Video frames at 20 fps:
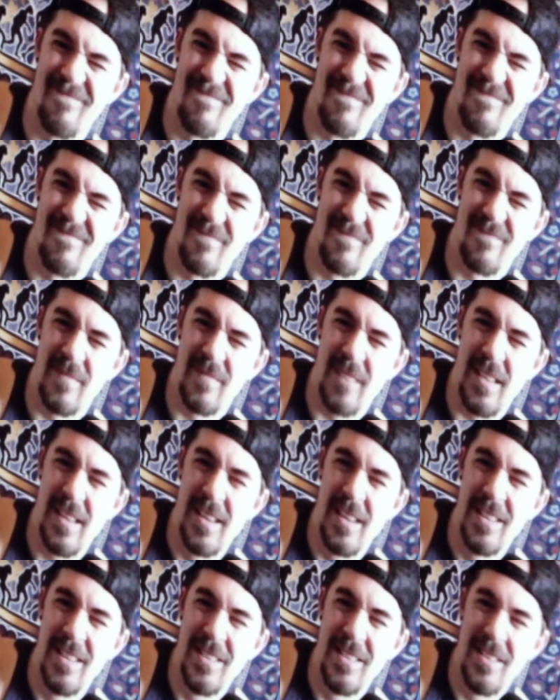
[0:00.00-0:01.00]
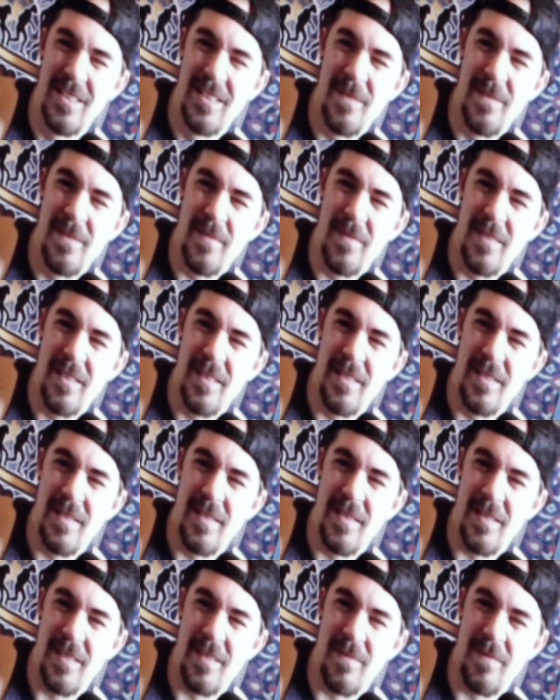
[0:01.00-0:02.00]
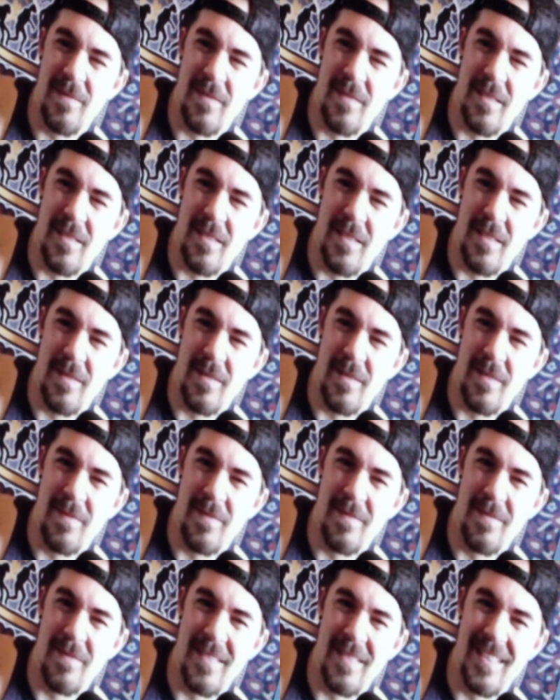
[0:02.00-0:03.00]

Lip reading: (silent)